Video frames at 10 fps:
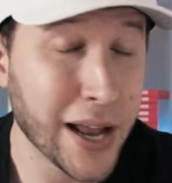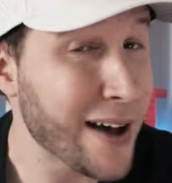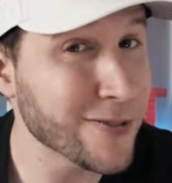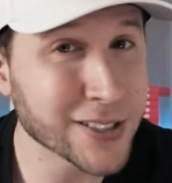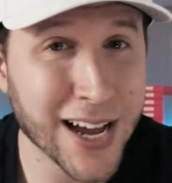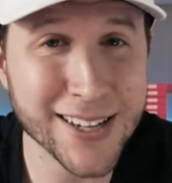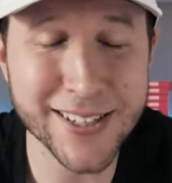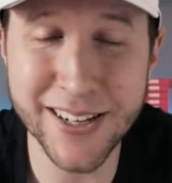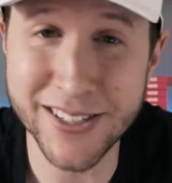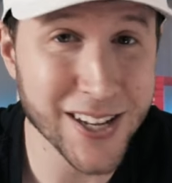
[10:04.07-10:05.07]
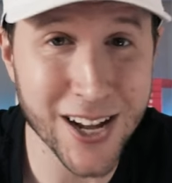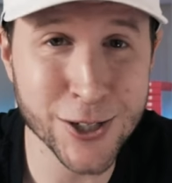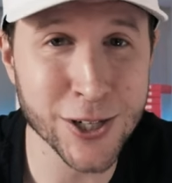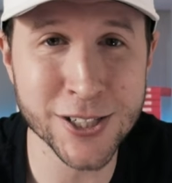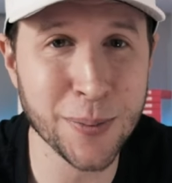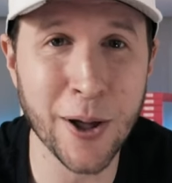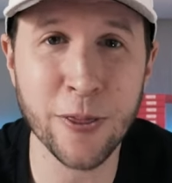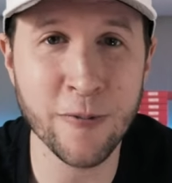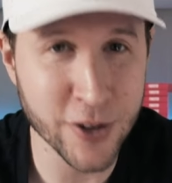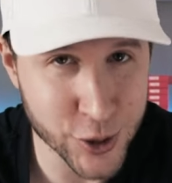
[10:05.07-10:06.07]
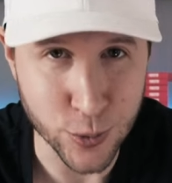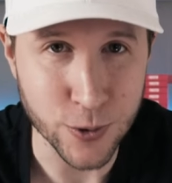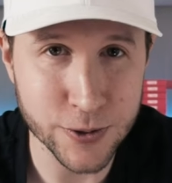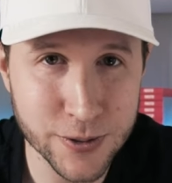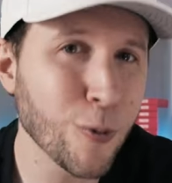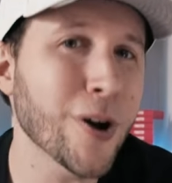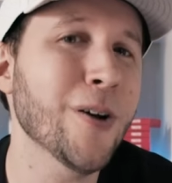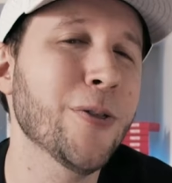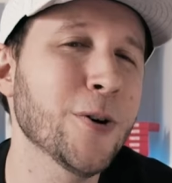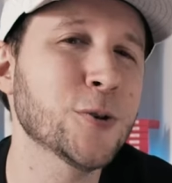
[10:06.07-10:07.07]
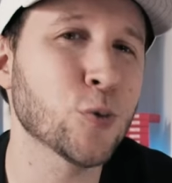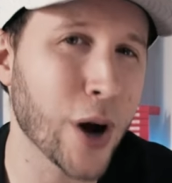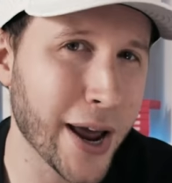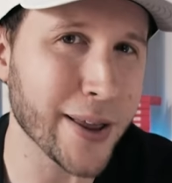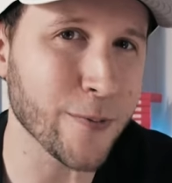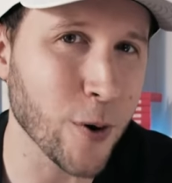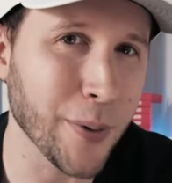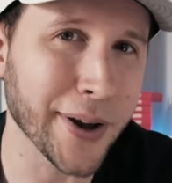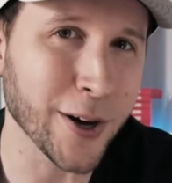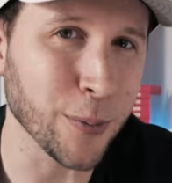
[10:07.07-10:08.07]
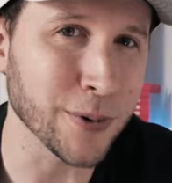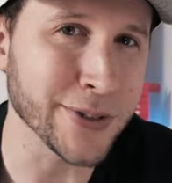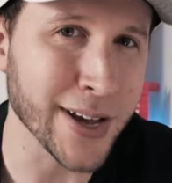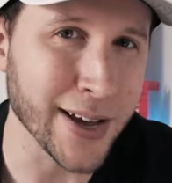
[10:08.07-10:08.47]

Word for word: But advertising is not just about the visuals. Where are those writing robot helpers